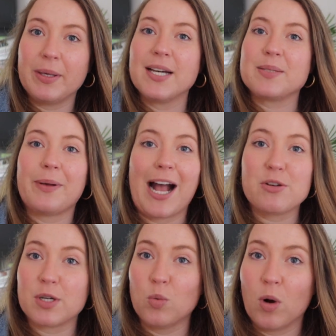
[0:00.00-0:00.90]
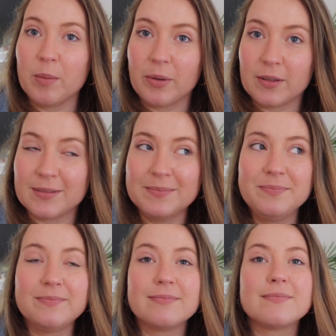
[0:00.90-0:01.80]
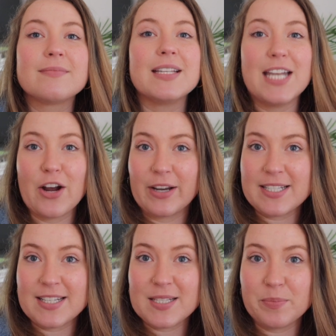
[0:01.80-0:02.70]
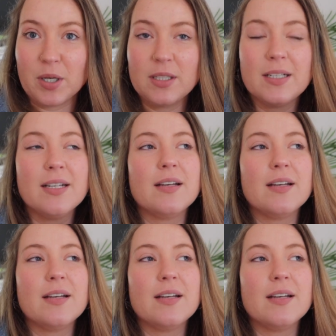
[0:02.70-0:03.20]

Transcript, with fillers: because Patrick Warburton narrates this book